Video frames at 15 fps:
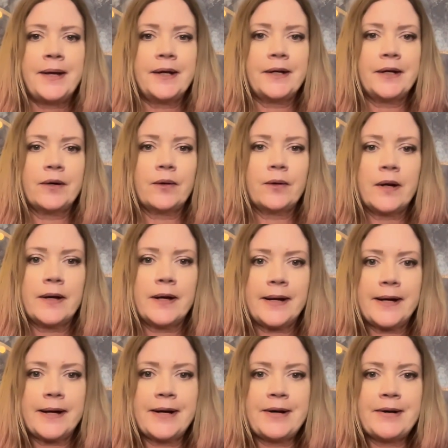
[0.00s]

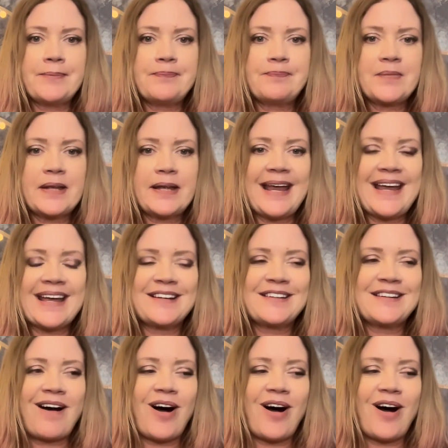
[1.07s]
And